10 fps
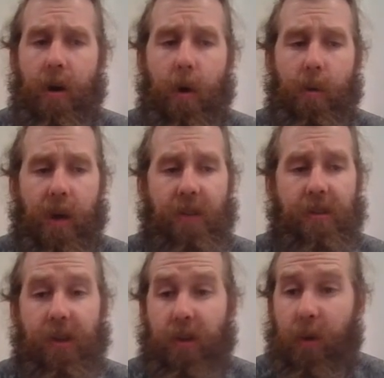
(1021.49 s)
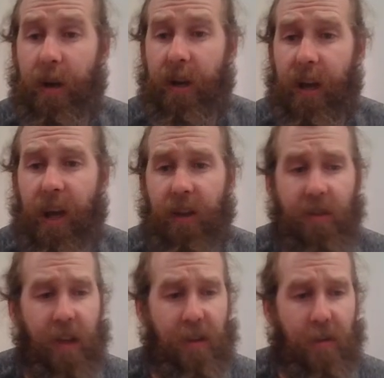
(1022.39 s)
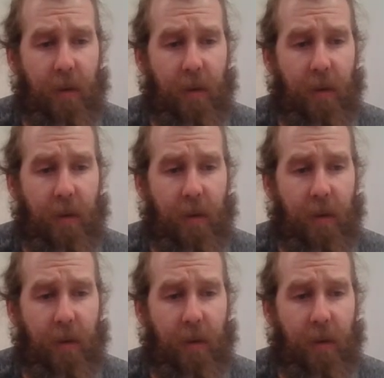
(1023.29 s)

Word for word: Hope you guys enjoyed, and thanks for